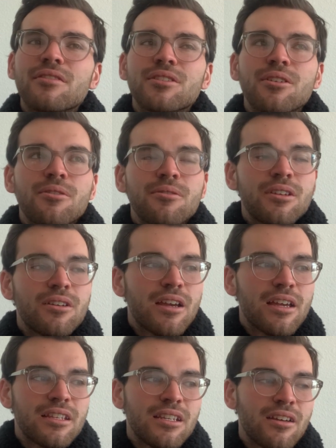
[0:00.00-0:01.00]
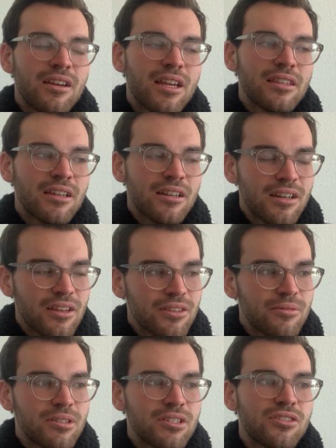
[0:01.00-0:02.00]
So I had the
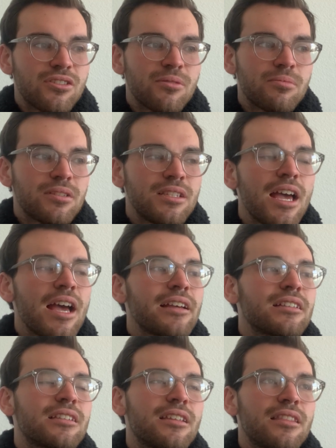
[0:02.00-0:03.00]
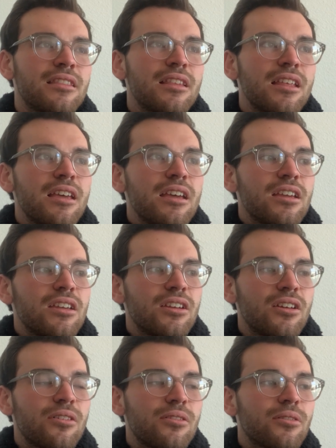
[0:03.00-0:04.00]
unhealthy relationship with sex, and
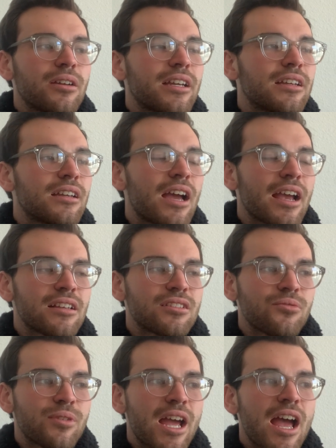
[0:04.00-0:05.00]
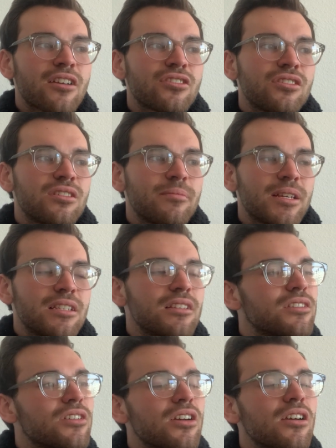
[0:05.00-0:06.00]
then I guess the reaction to my
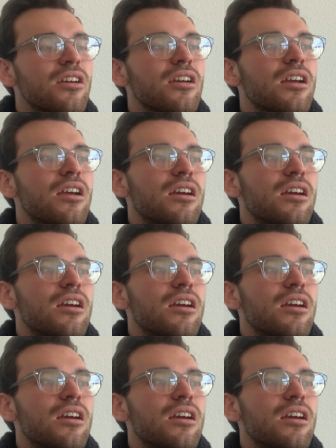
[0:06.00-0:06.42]
sister,